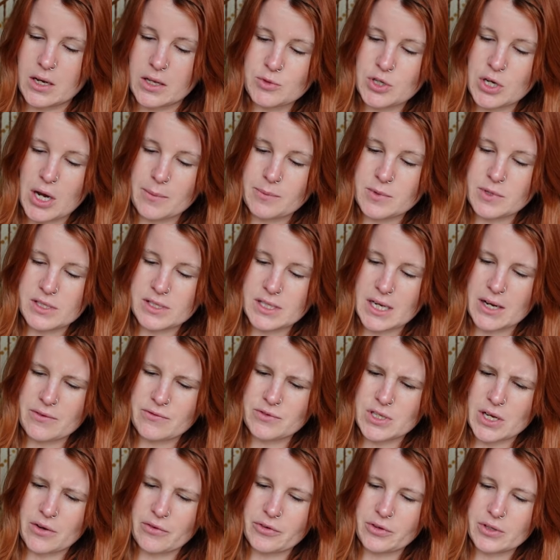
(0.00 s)
chapters that
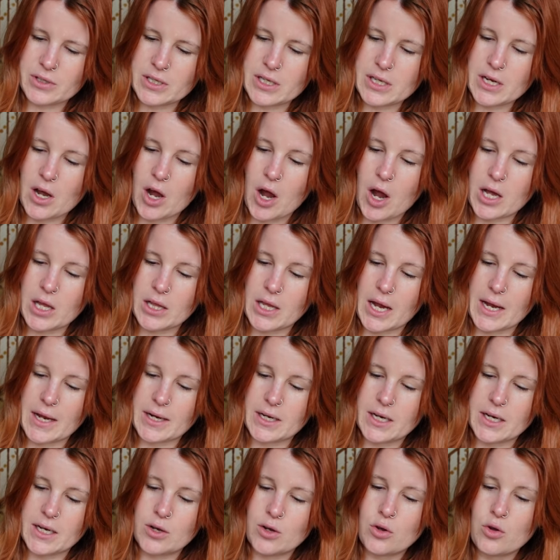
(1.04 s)
I've definitely
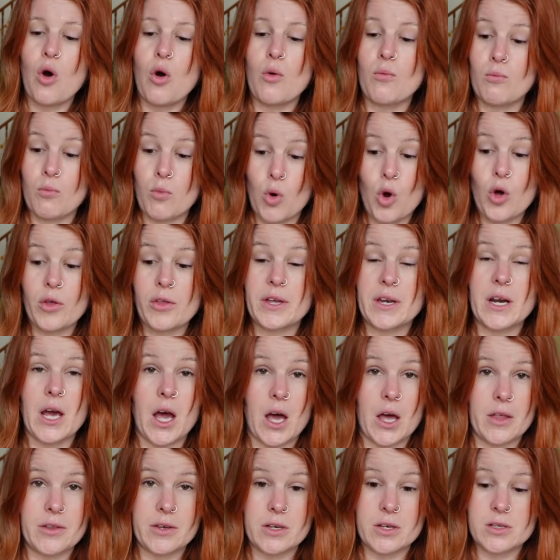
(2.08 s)
highlighted more than
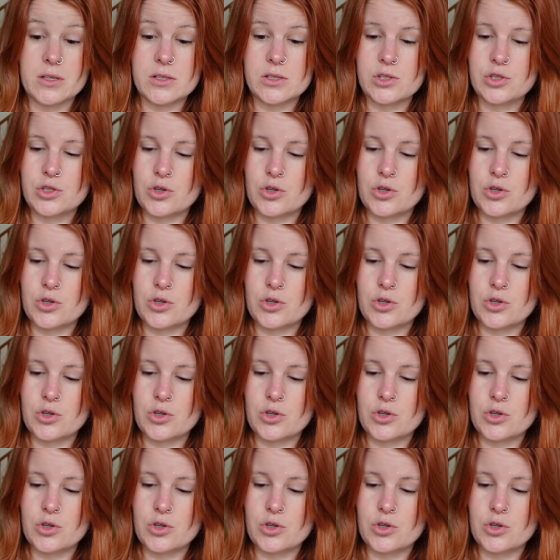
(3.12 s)
others.